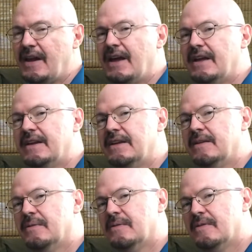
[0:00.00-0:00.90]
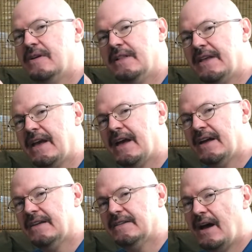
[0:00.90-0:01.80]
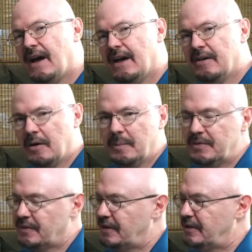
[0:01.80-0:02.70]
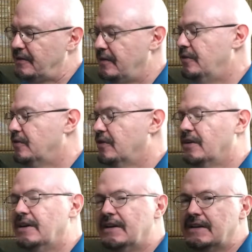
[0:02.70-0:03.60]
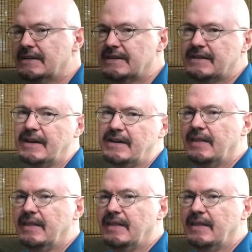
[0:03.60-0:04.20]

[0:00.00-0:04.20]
and he really has high hopes for his future in his son.